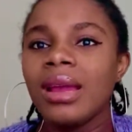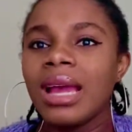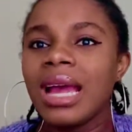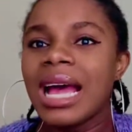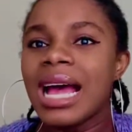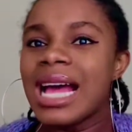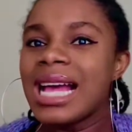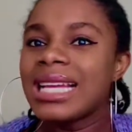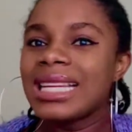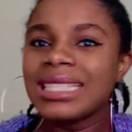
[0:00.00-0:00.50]

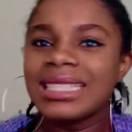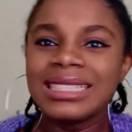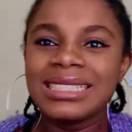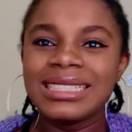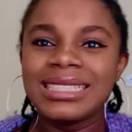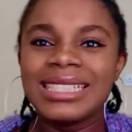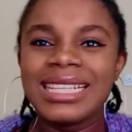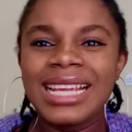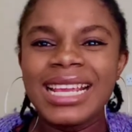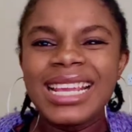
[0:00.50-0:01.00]
and
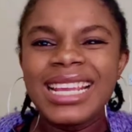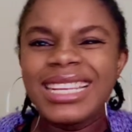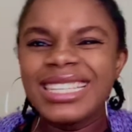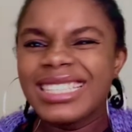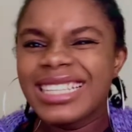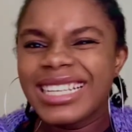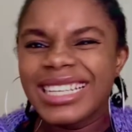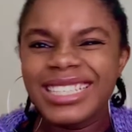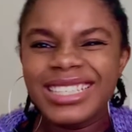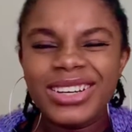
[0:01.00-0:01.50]
then
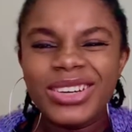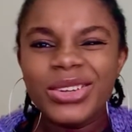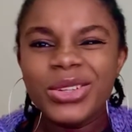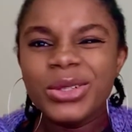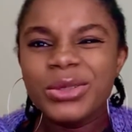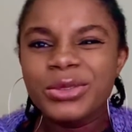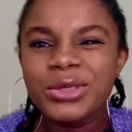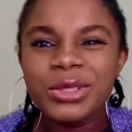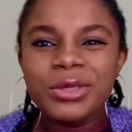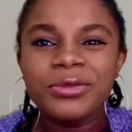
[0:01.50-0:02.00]
like all of
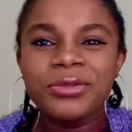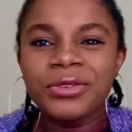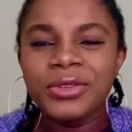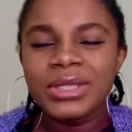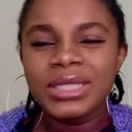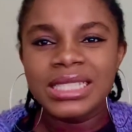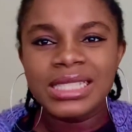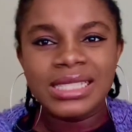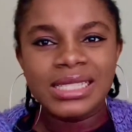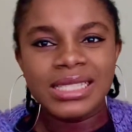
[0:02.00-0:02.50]
those fun
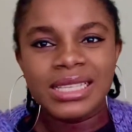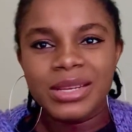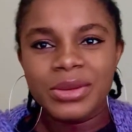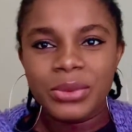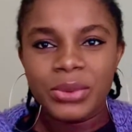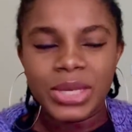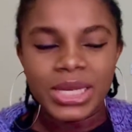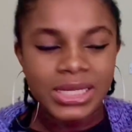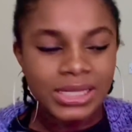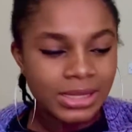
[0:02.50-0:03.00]
things
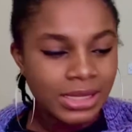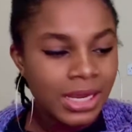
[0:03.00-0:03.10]
anyways